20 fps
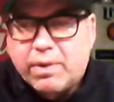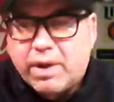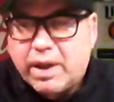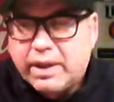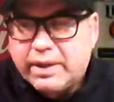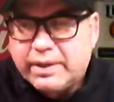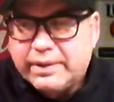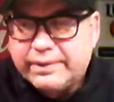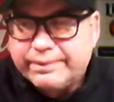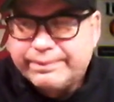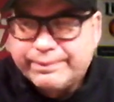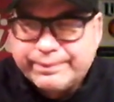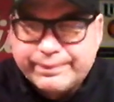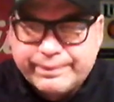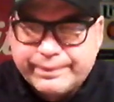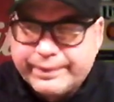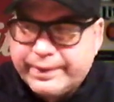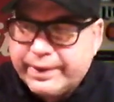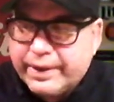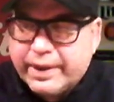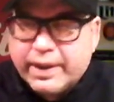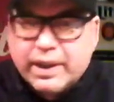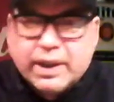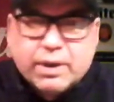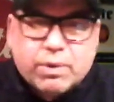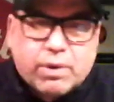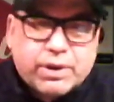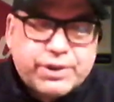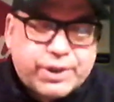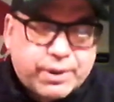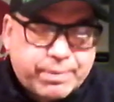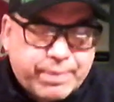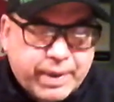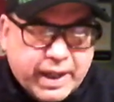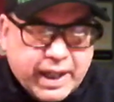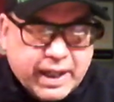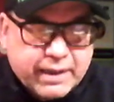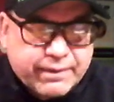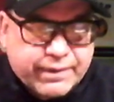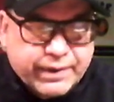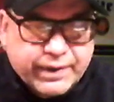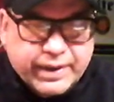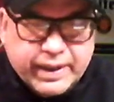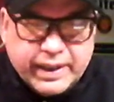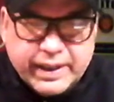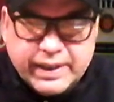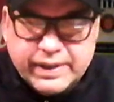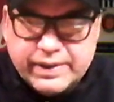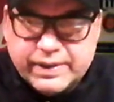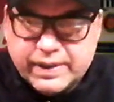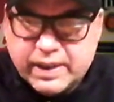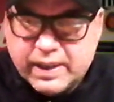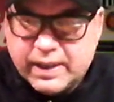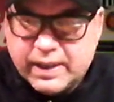what you're paying for these.